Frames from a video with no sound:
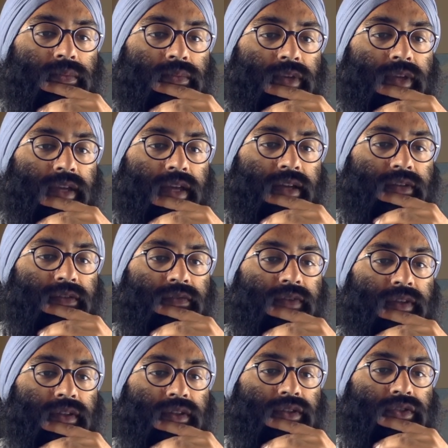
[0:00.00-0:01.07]
We can't
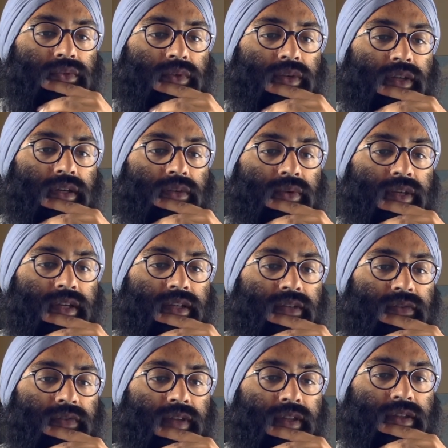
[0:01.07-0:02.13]
defend this way. We can
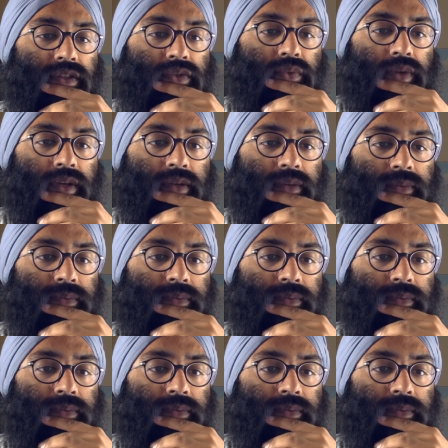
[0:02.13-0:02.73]
defend this way.